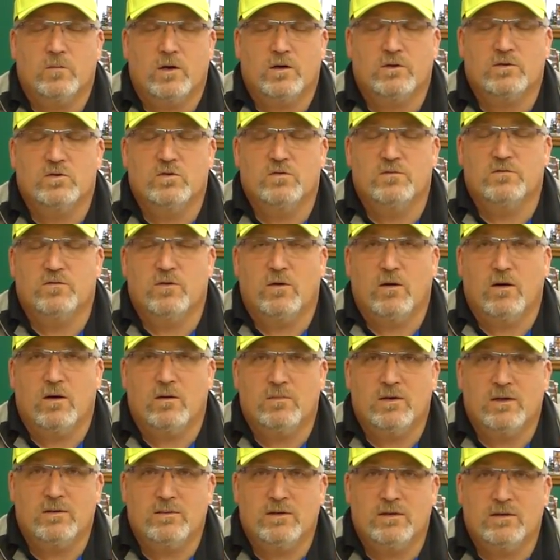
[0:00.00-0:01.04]
too far,
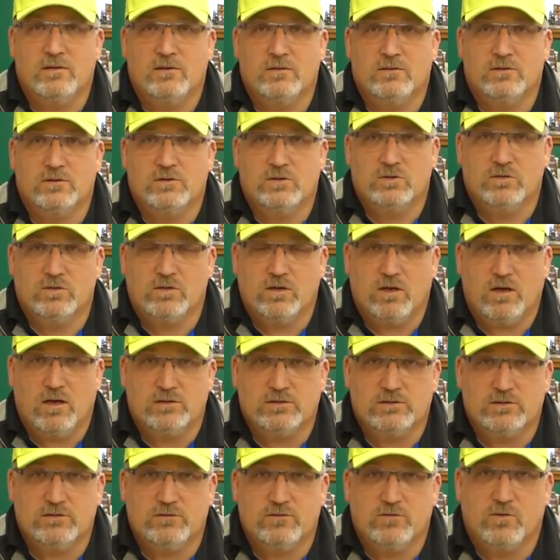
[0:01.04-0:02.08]
maybe a little too
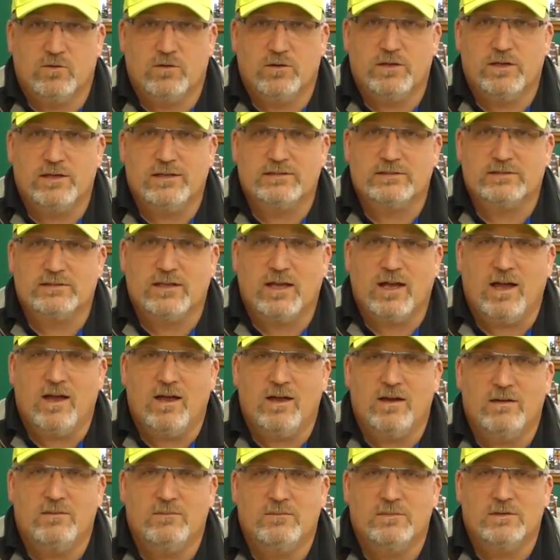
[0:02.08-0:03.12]
costly for, then it's
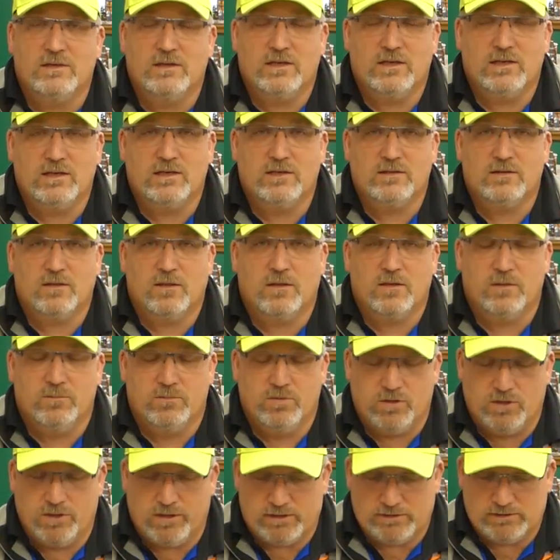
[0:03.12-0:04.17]
time to hit the
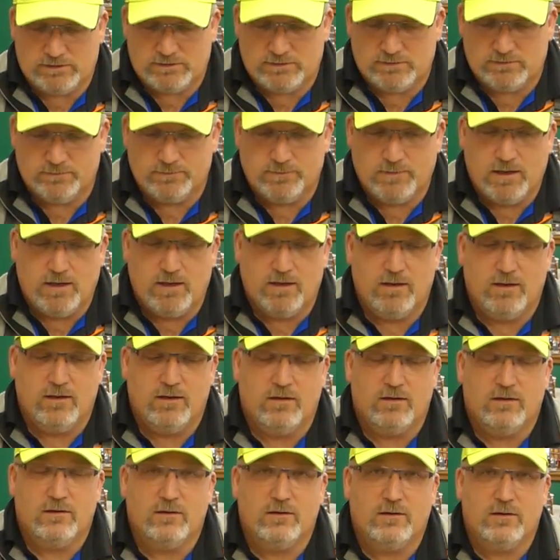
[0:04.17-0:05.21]
books.
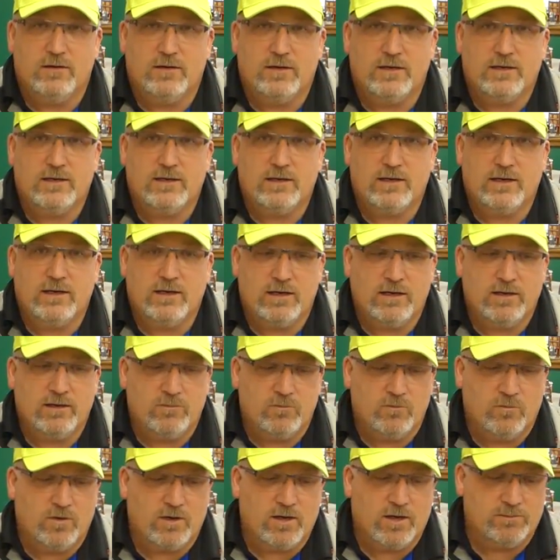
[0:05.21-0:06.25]
All right,
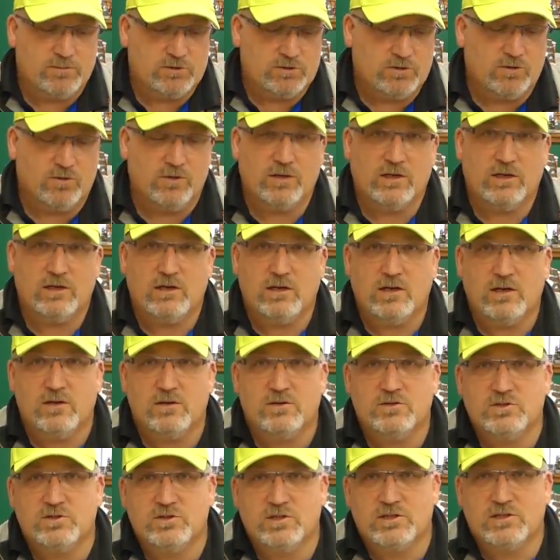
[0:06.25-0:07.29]
and what I'm showing you here
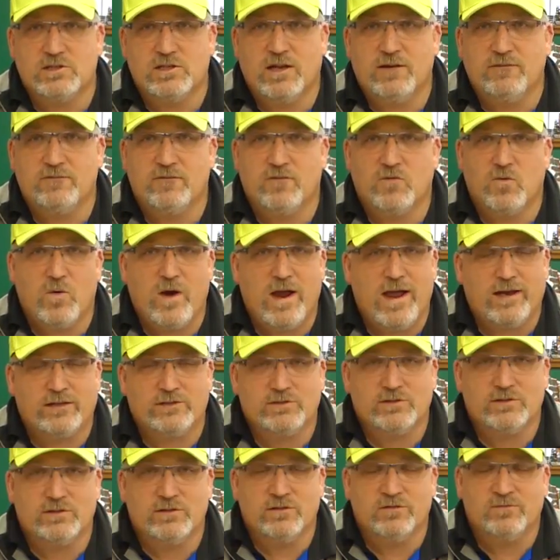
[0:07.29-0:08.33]
is just a
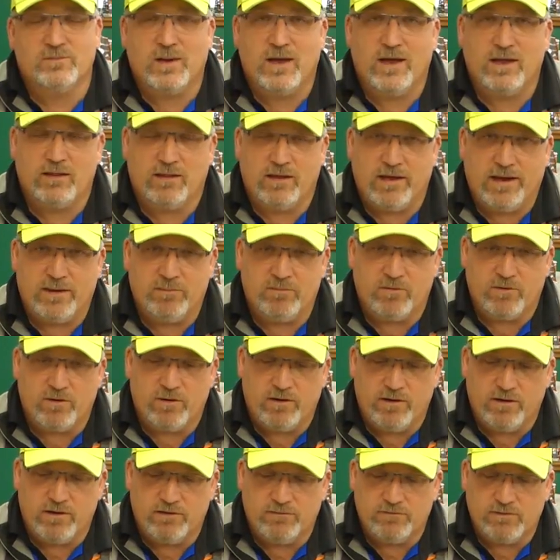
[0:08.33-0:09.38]
fraction of my
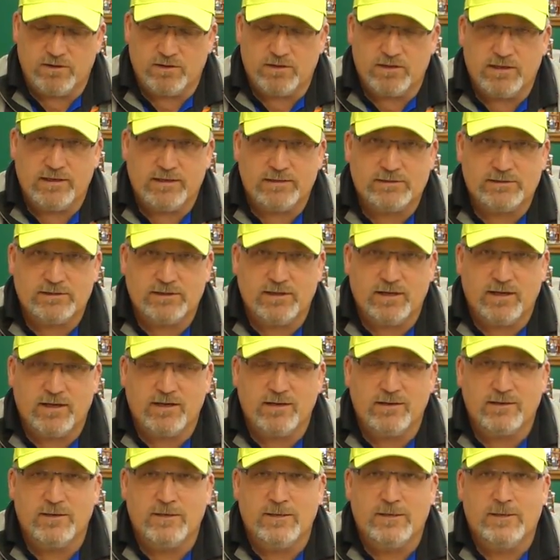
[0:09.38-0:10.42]
library of the things that
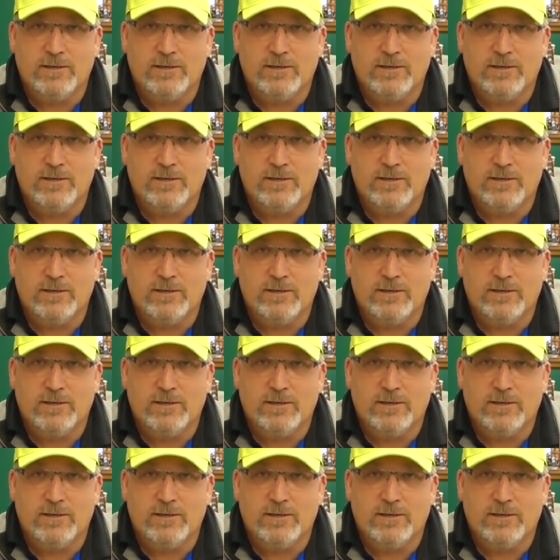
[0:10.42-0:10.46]
I